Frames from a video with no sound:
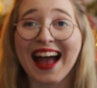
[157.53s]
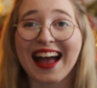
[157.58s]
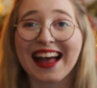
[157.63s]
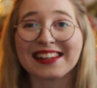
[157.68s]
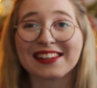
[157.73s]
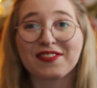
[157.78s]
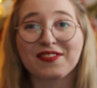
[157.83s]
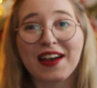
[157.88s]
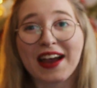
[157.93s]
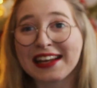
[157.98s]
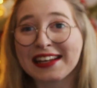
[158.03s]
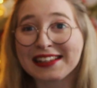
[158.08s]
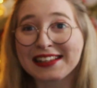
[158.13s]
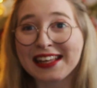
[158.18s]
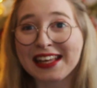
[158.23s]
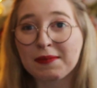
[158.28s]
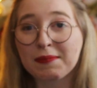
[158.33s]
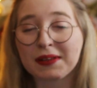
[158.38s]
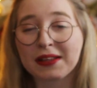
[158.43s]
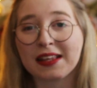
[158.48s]
And
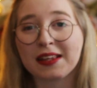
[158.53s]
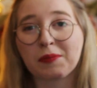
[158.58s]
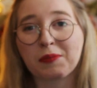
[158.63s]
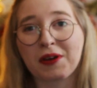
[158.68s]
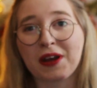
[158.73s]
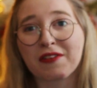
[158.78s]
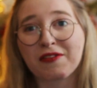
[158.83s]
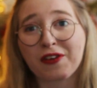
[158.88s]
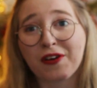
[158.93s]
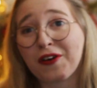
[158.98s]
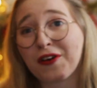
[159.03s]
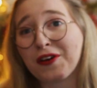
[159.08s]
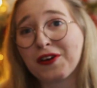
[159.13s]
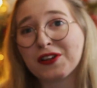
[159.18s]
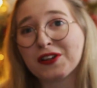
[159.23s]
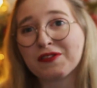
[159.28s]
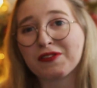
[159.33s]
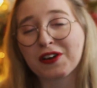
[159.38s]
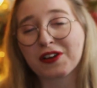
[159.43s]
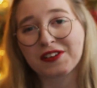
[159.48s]
finally, please pray for
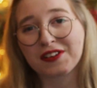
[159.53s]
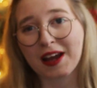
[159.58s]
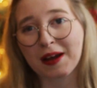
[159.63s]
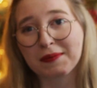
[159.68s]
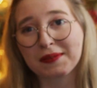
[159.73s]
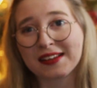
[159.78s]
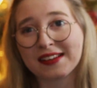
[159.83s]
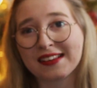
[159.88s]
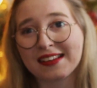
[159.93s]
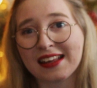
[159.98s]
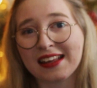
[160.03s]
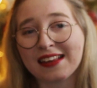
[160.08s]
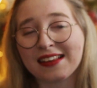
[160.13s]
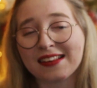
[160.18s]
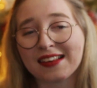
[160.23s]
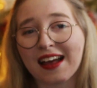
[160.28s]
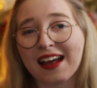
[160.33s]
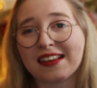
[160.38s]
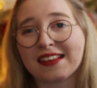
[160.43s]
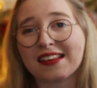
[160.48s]
all of our
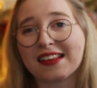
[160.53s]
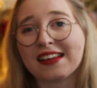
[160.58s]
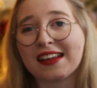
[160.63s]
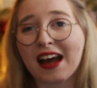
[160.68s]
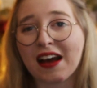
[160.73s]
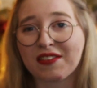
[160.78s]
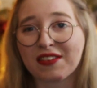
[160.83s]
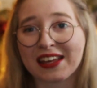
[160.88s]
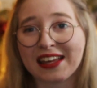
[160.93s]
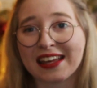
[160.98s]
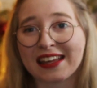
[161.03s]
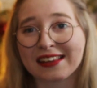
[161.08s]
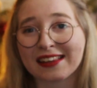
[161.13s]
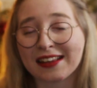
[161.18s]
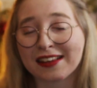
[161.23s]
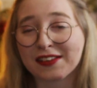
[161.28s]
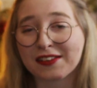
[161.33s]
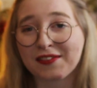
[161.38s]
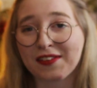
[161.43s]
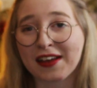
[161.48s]
chaplaincies as they navigate
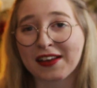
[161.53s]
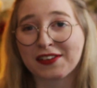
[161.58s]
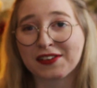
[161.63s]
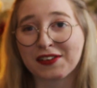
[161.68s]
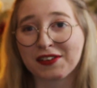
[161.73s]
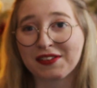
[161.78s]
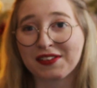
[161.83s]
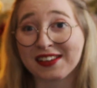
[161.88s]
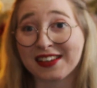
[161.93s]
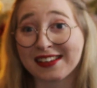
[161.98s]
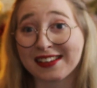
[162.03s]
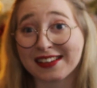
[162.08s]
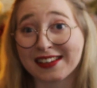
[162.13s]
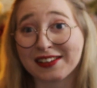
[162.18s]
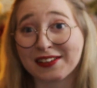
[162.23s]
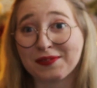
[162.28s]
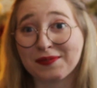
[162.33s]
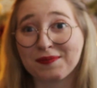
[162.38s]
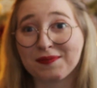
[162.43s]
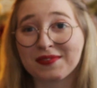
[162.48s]
this festive
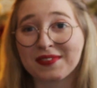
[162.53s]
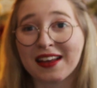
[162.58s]
season.